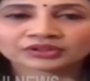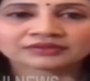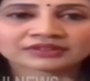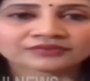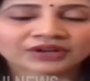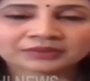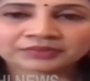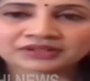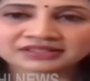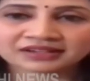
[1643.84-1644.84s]

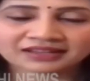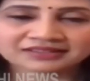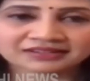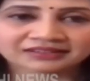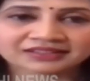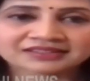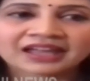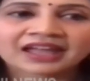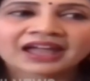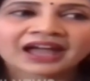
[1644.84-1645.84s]
person has done this,
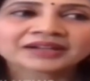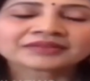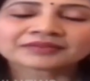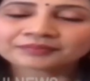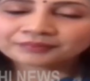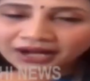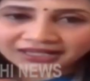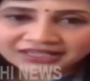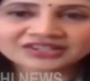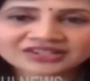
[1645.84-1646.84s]
and
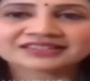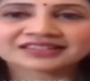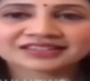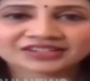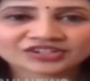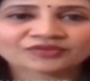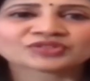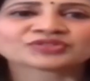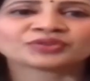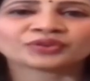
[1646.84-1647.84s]
by chance the dasha
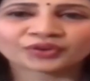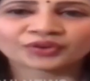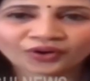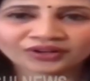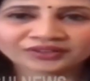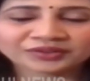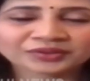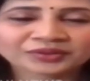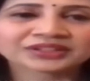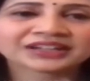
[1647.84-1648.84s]
was good, or
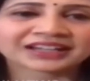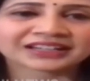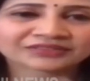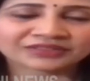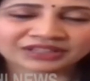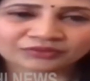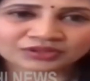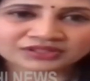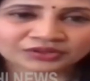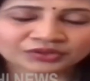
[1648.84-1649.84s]
the negativity
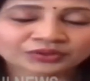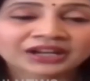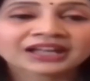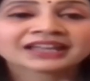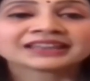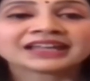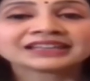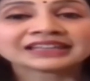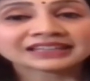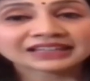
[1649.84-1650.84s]
was controlled,
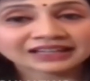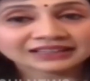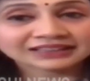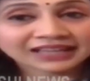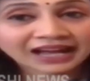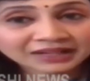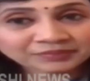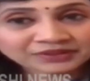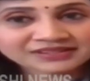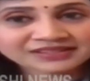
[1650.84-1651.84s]
then that
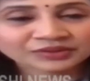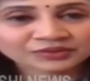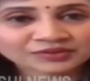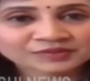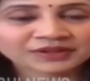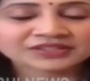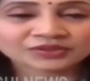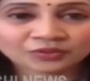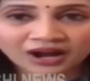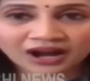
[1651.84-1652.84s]
person spreads,
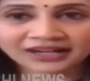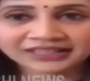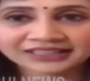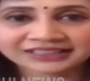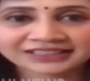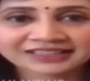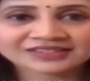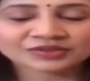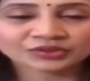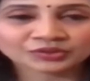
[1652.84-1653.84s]
oh, I done
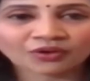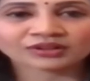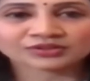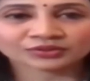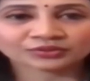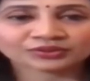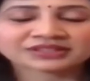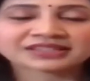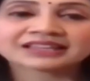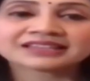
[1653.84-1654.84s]
this, so you also do
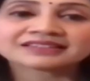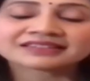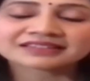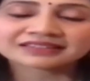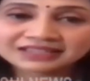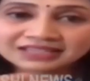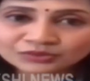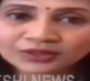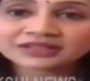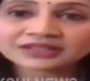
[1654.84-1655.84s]
this, and
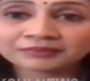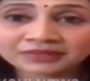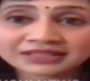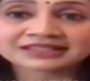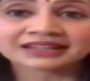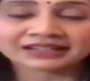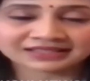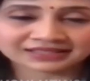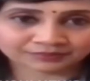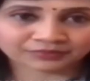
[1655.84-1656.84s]
this way the myths
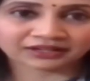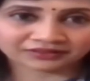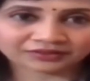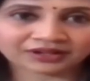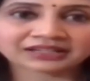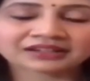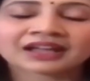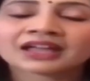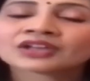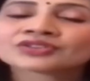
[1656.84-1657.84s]
get spread, right?
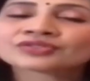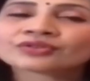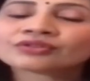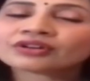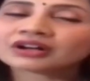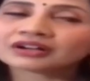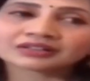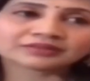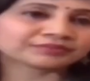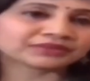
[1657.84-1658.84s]

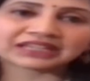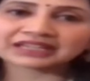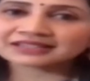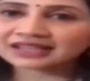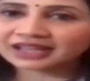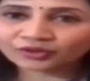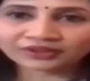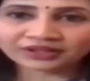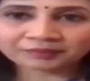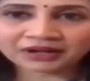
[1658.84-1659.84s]
So these aloe
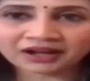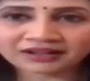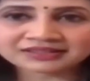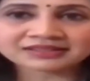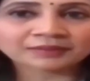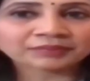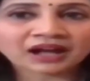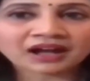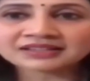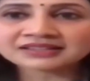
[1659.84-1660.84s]
vera plants, the
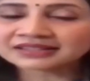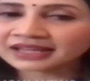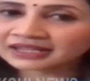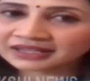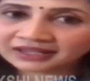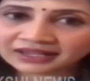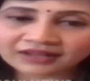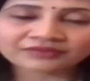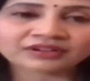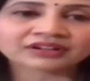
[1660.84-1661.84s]
plants can
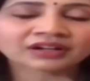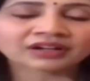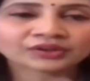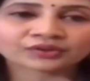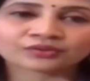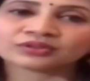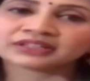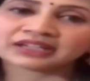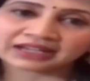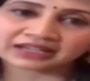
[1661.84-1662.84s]
never control
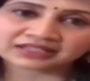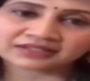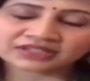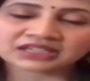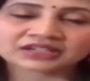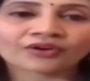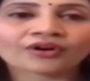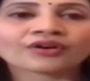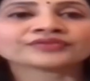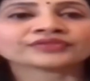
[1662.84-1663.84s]
the negativity
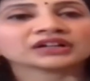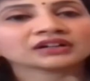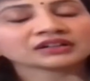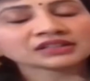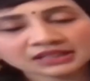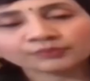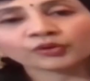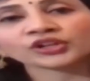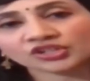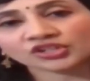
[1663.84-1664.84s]
of T
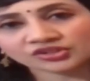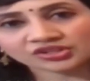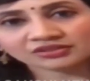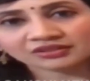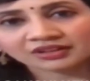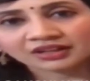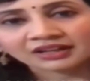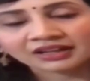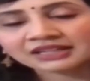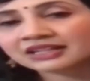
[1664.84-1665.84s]
point junction.
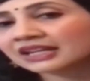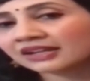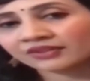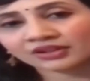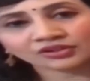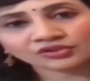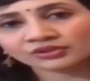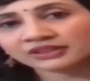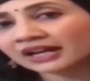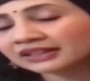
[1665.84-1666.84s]
It can never
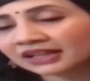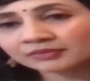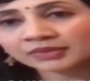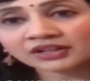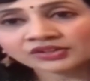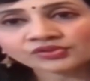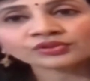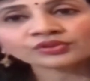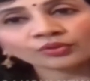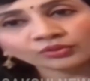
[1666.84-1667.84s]
control. That can be
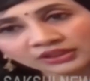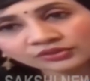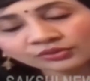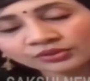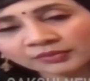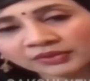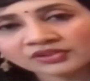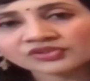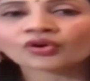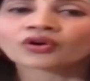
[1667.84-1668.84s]
controlled only through the
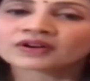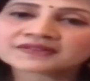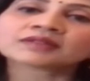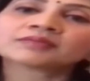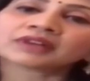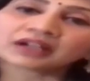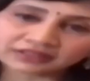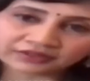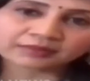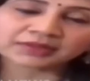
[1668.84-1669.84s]
mirrors, or some
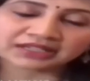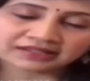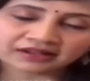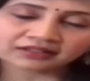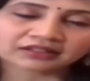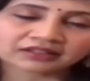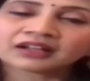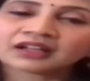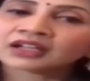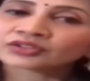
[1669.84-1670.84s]
other remedies are there
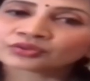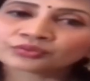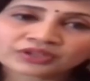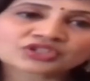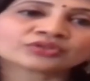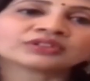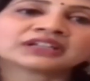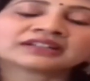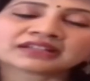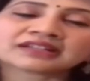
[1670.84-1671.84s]
through which
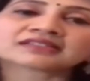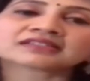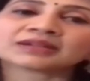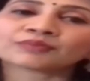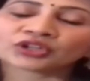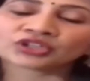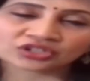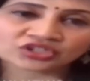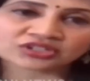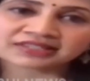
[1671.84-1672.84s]
only these T point
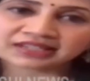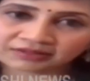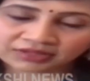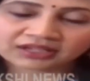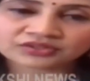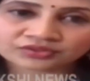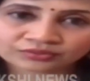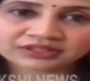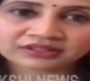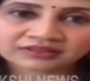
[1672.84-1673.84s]
junctions can be
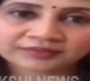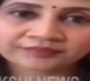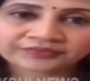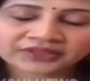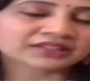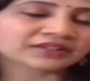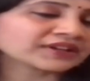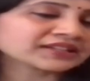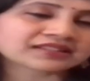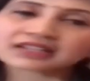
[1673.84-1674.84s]
controlled.
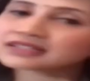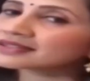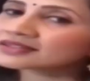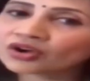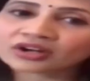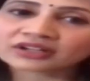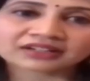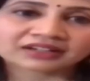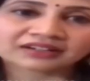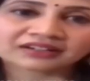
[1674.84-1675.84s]
Otherwise, it is not,
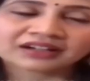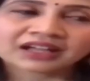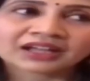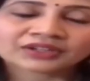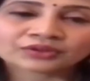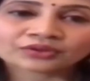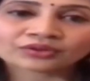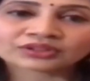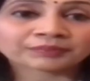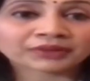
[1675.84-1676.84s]

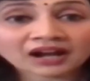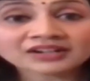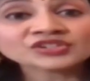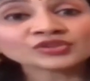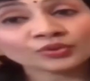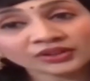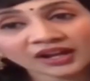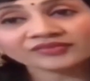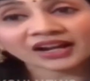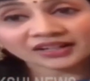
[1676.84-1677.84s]
the plants don't
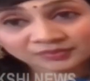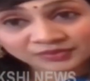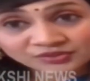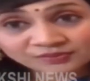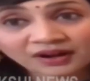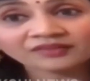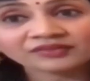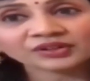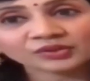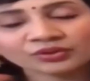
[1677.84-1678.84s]
have that much
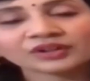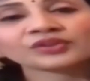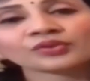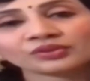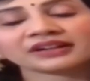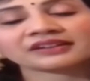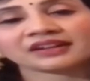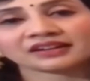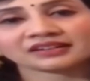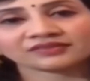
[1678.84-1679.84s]
power to control that
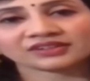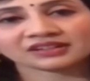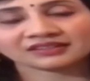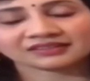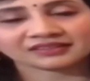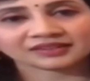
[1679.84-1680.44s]
negativity.